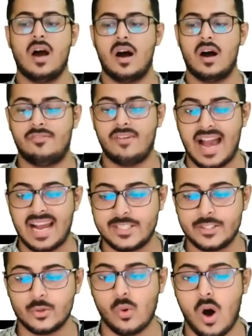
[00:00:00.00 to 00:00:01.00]

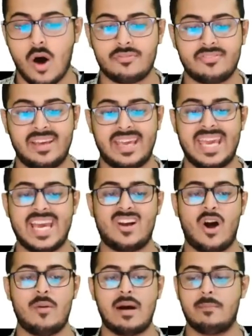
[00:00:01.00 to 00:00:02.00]
value of A
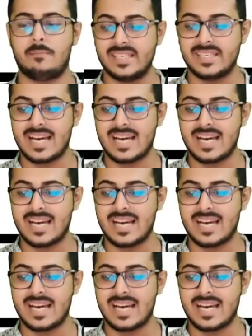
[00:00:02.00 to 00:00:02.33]
comma B,